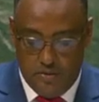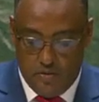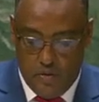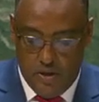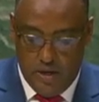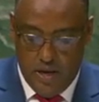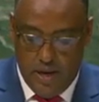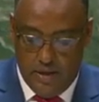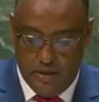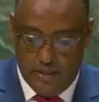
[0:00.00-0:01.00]
on your
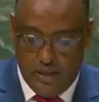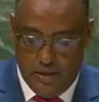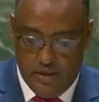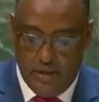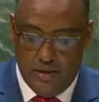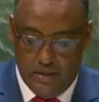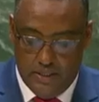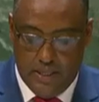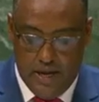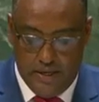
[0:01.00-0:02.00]
election as
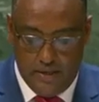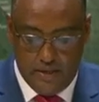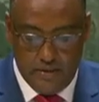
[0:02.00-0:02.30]
President